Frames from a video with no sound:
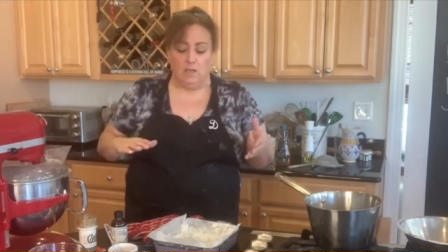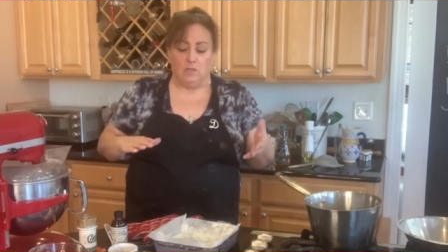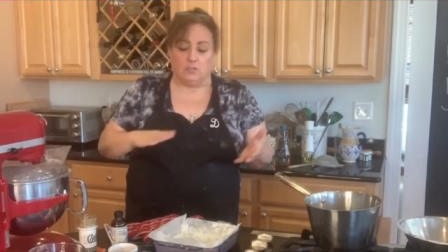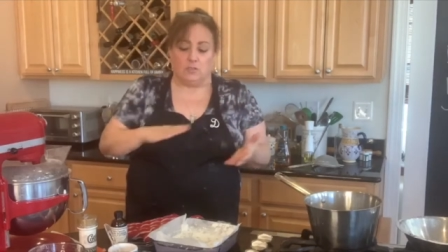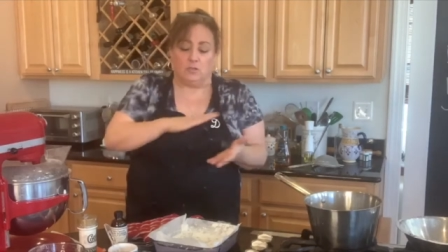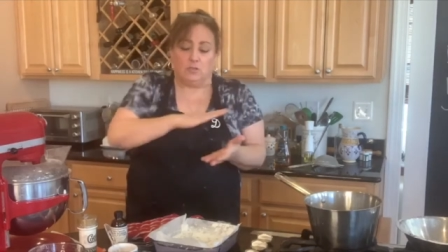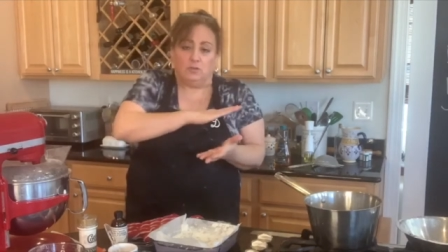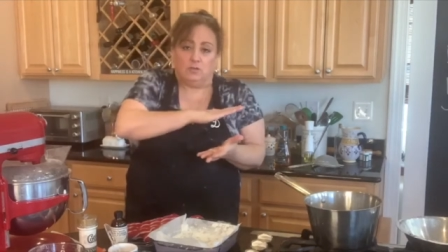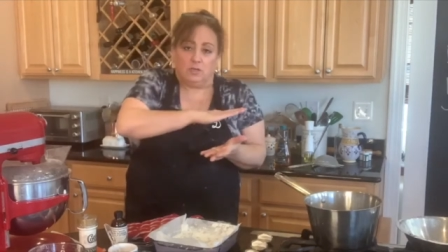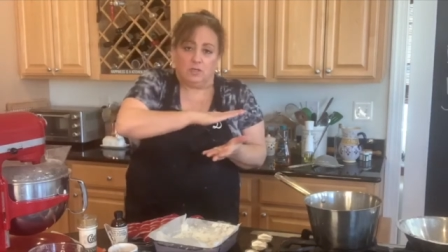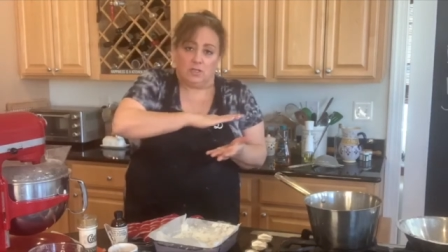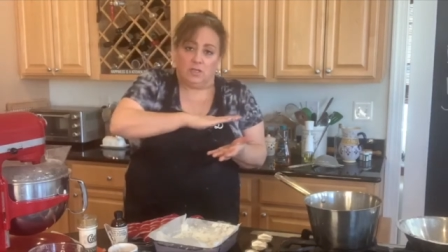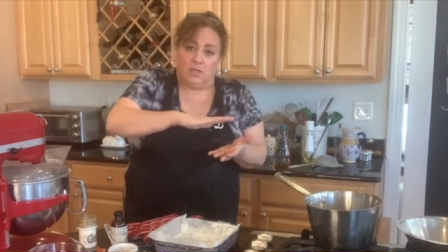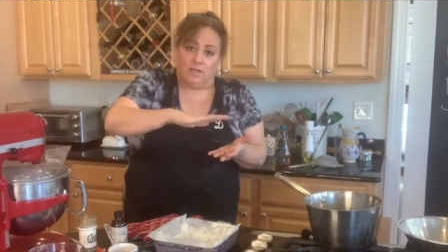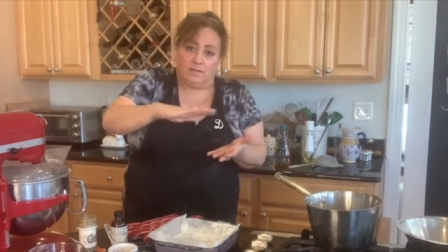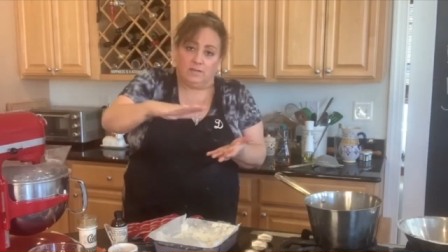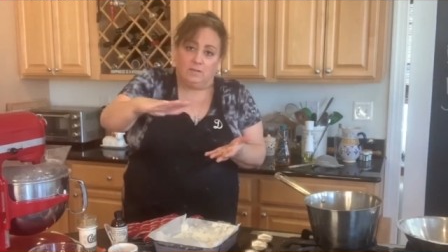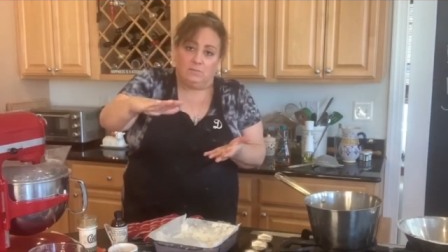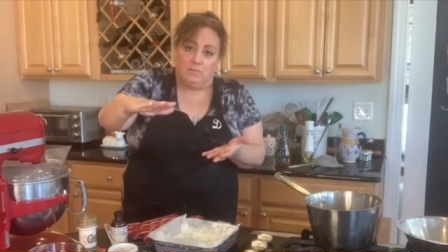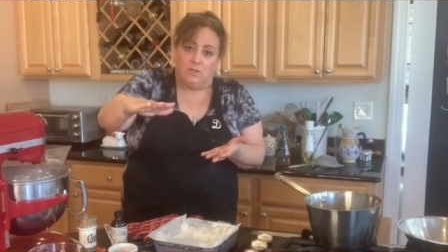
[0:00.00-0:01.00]
So you could
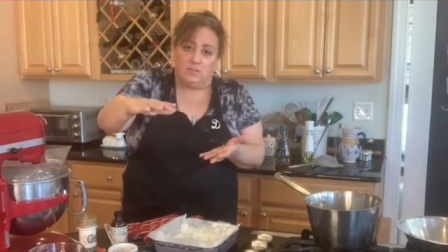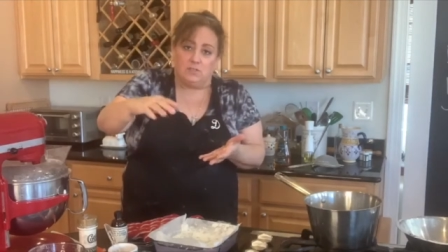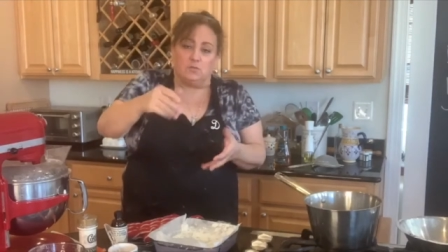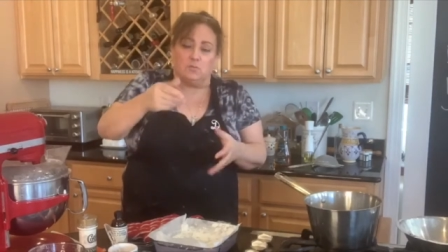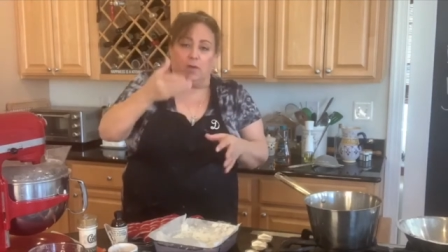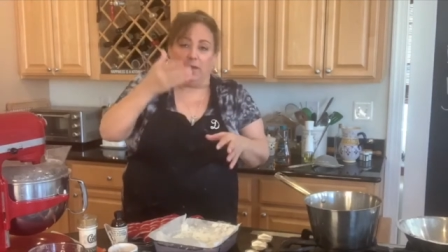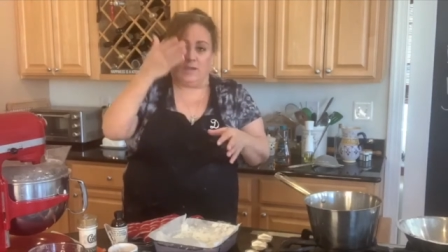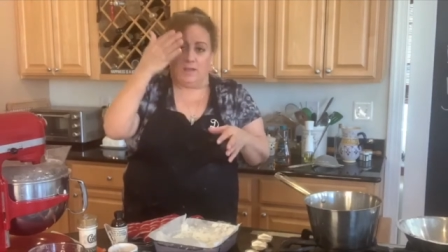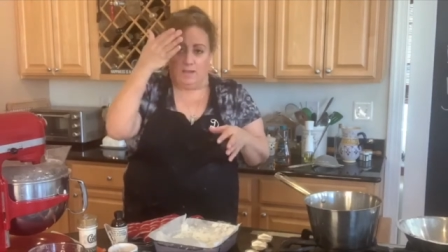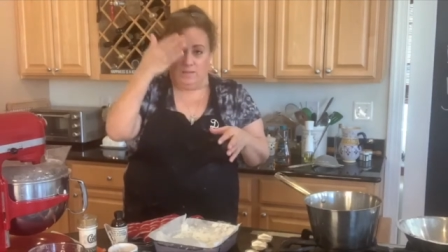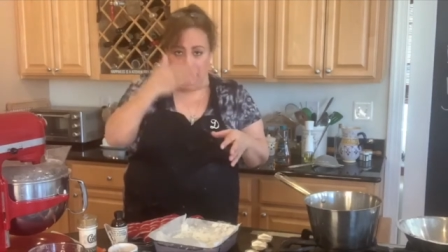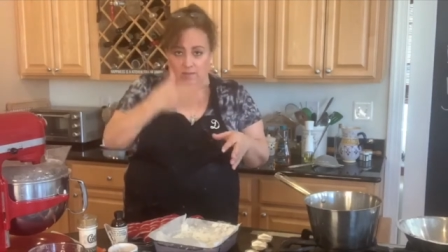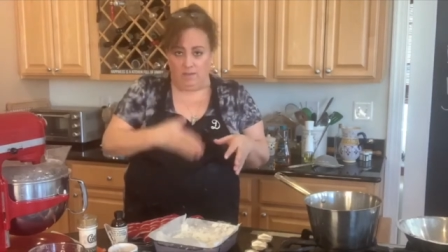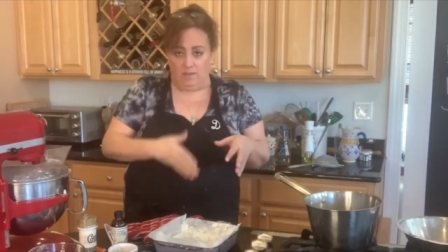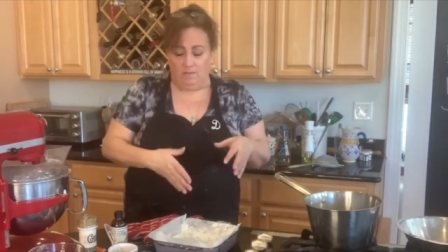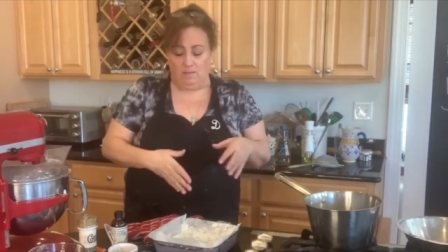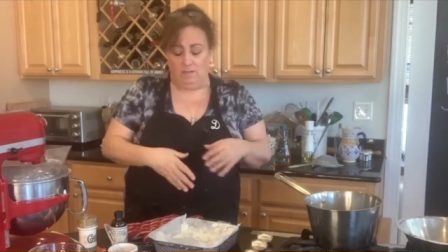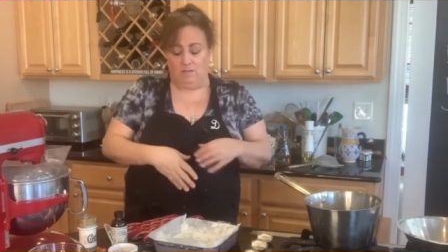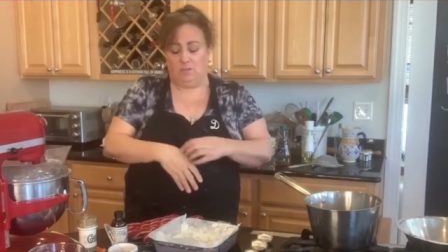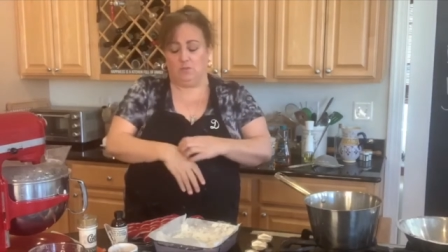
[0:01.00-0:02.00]
cut them this way and
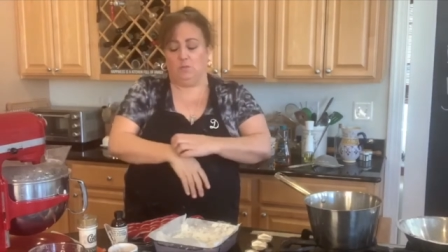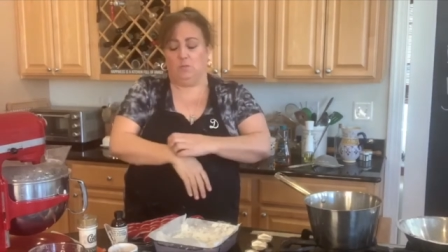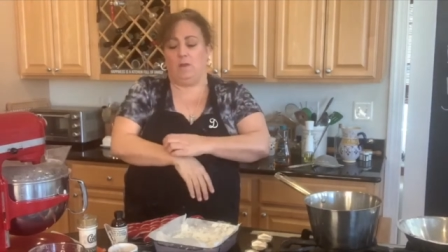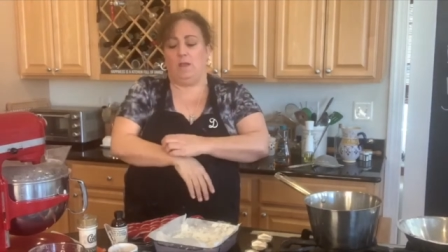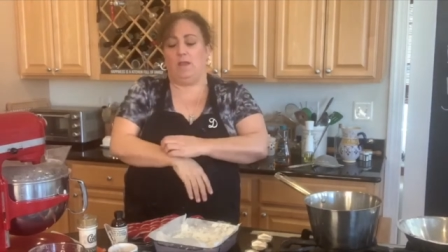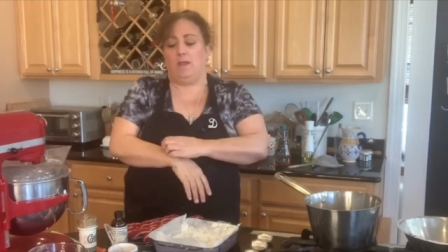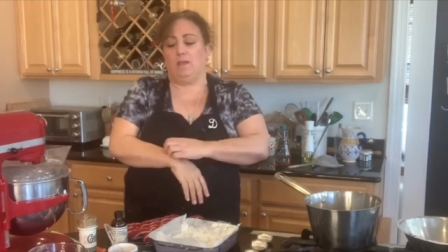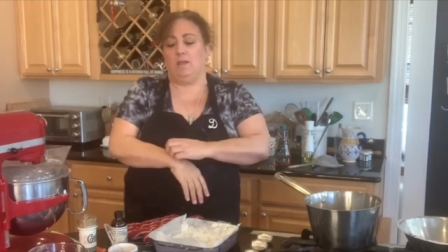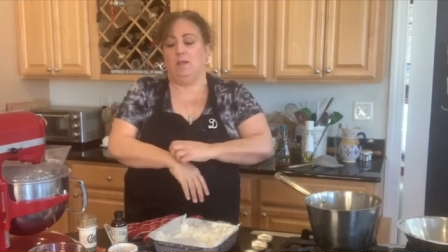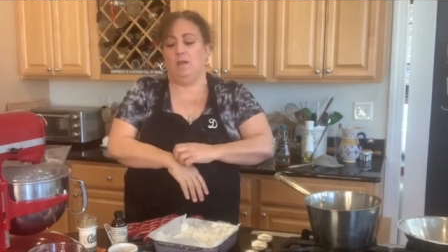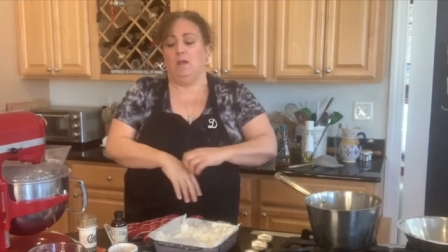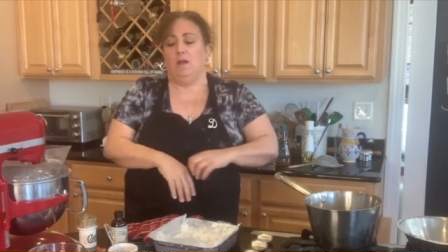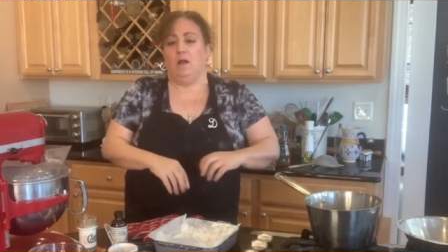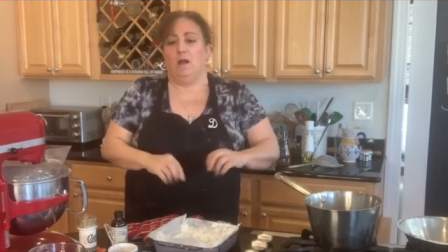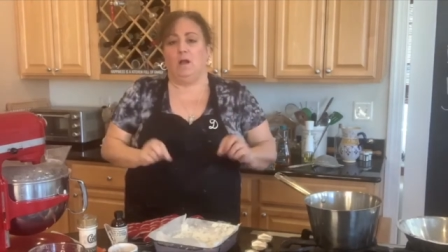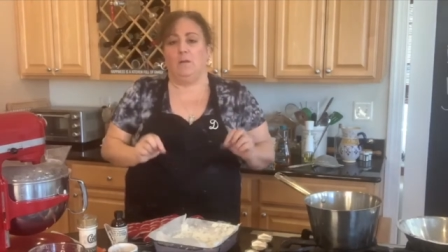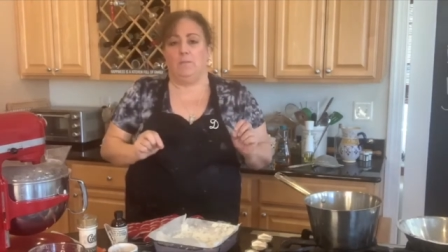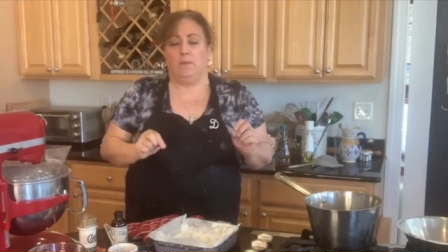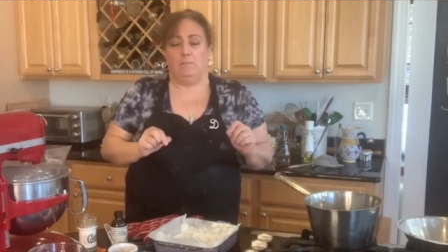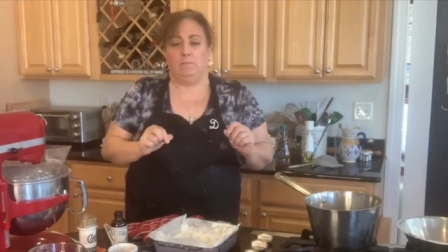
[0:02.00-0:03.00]
then this way
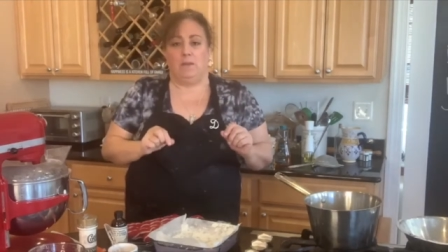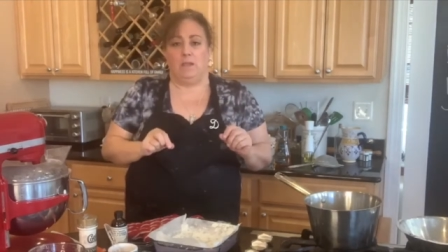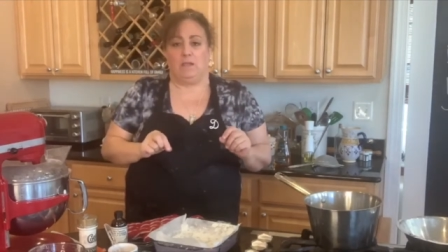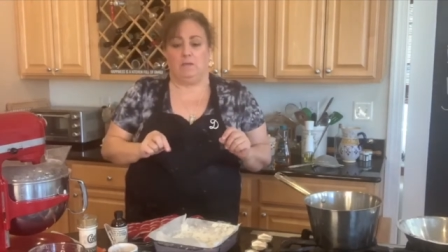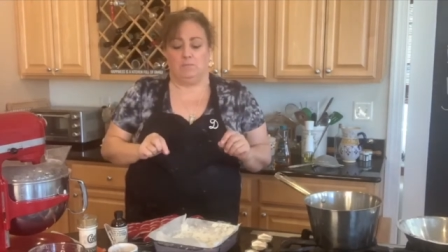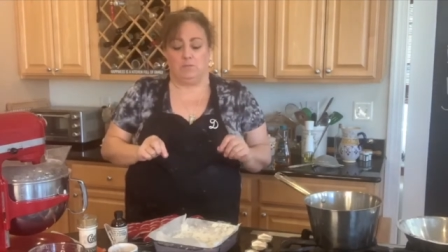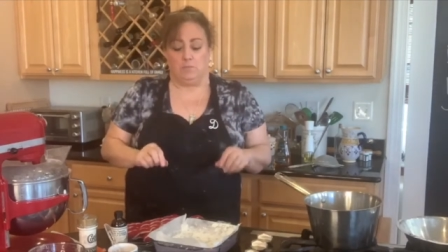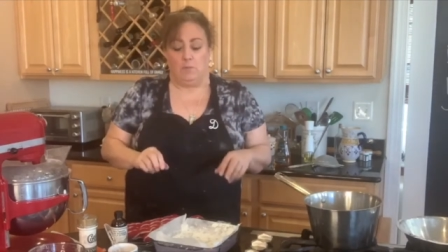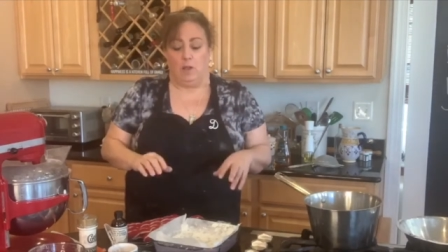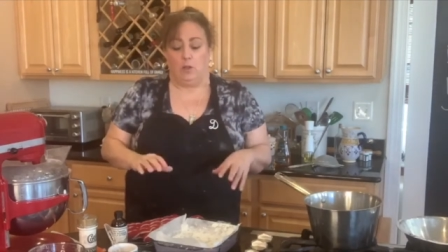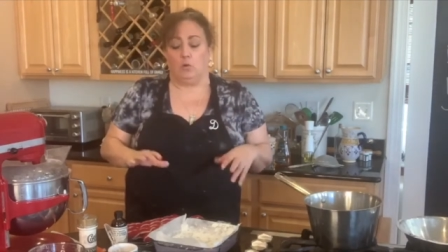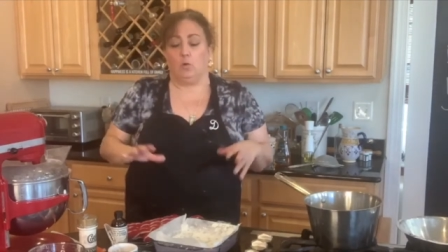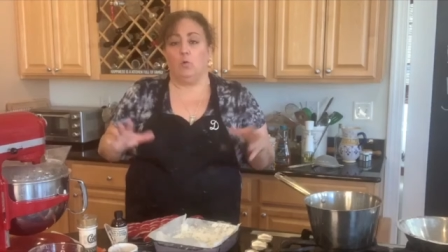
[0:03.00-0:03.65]
and make them smaller.